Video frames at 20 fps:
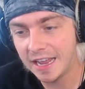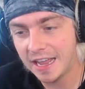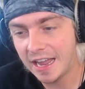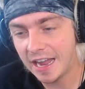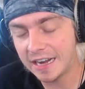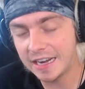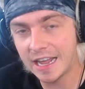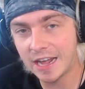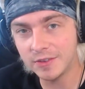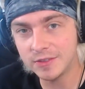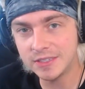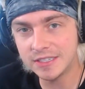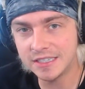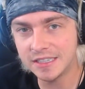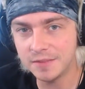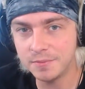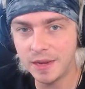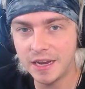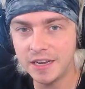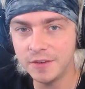announced,
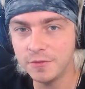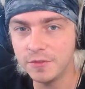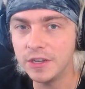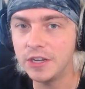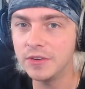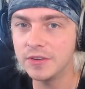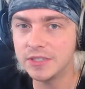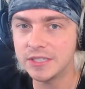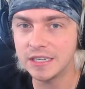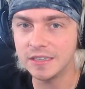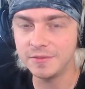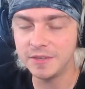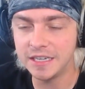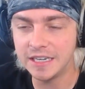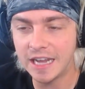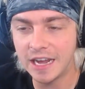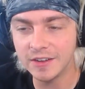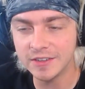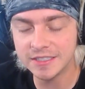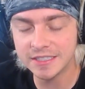the main video is going to be
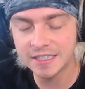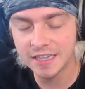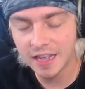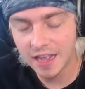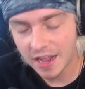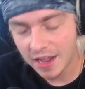announced.